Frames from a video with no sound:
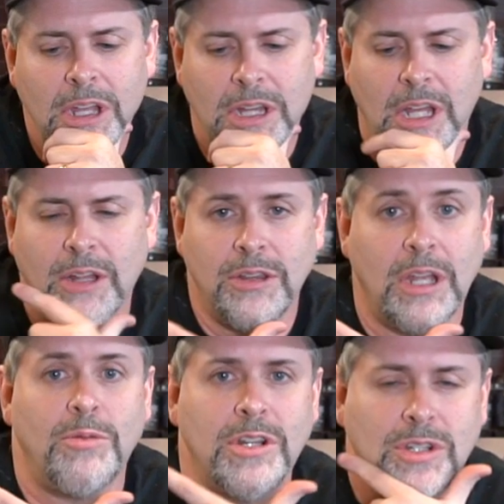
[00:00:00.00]
the
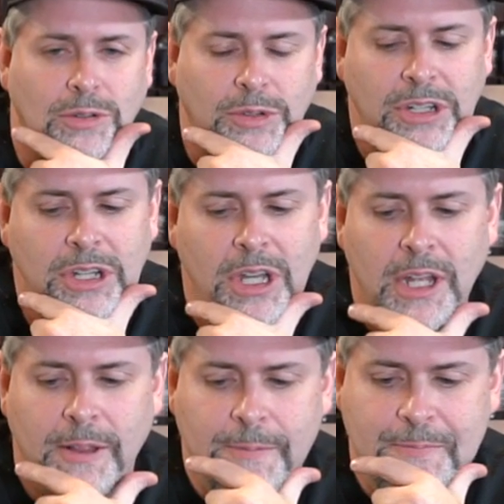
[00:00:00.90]
original one.
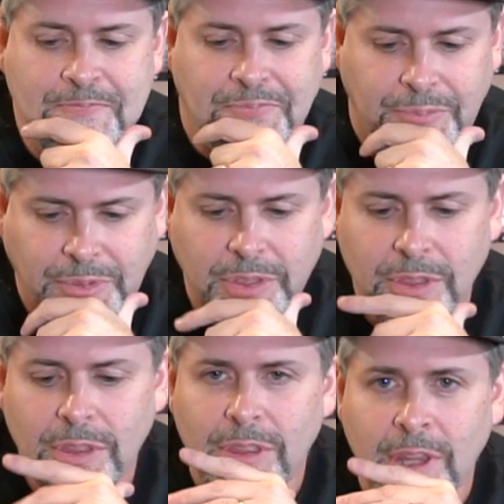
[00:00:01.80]

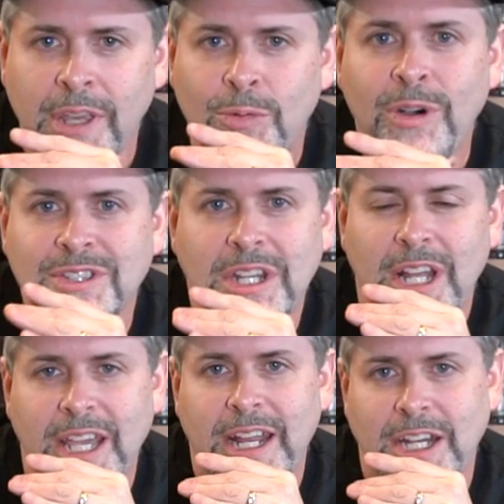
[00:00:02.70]
It wasn't
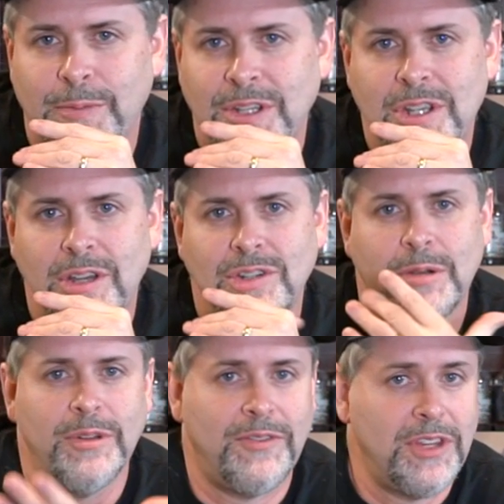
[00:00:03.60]
laid out to be
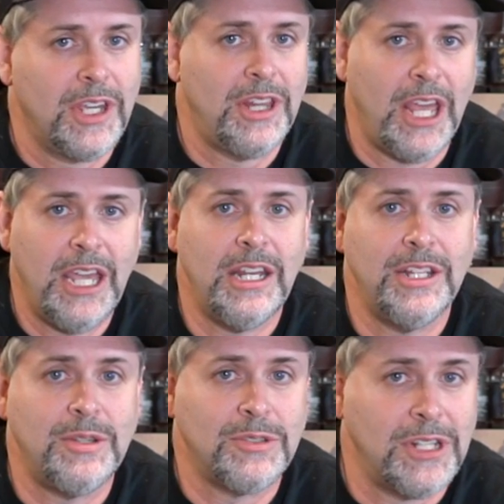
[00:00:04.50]
solitaire, but if you think of the
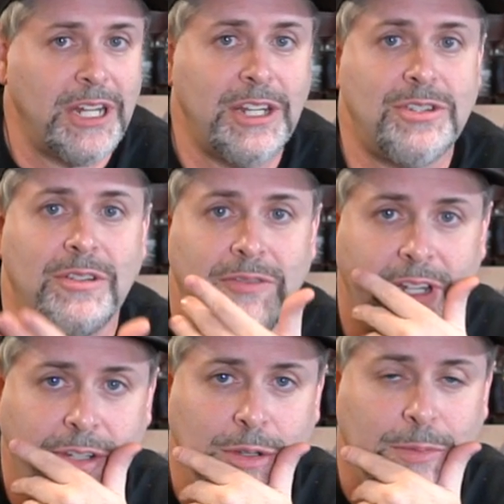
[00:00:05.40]
80s, it was a lot easier to
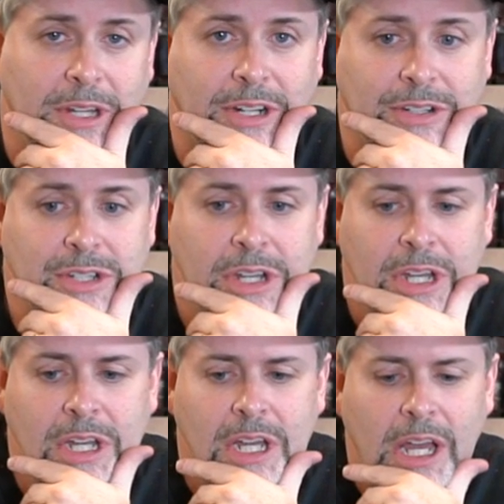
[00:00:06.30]
find two players
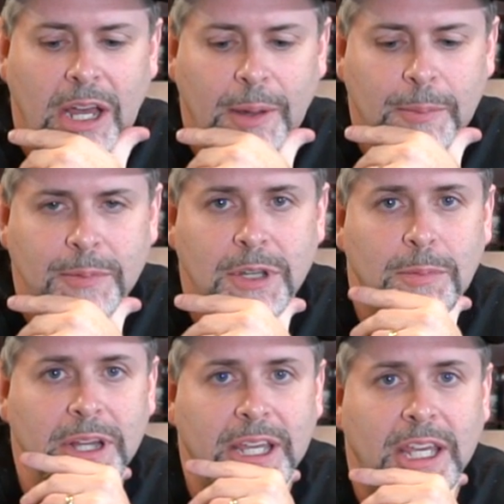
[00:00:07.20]
to
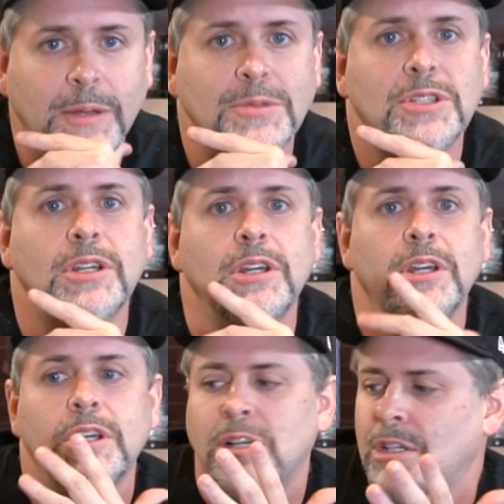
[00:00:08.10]
play games.
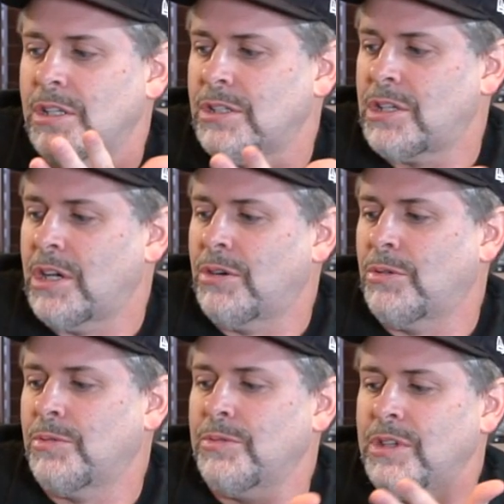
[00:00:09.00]

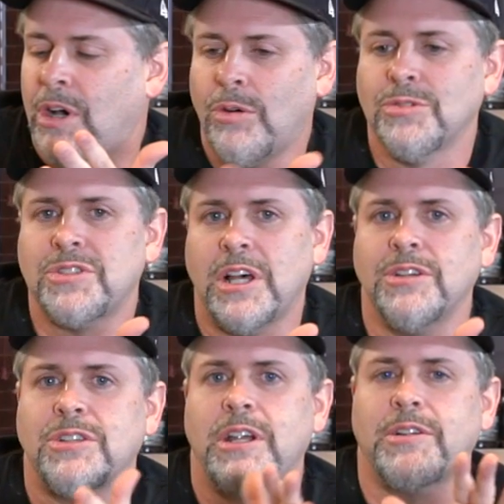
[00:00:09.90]
So the whole
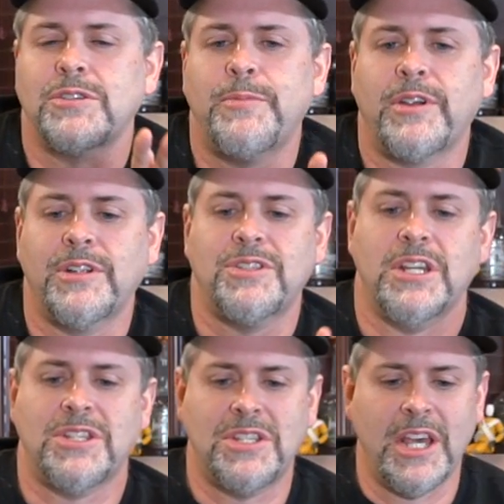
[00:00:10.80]
solitaire experience
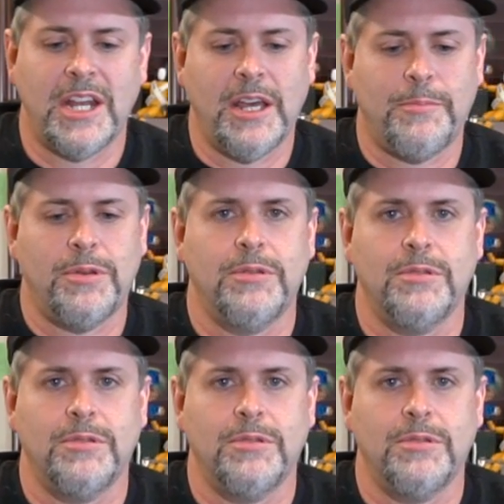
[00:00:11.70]
is set up.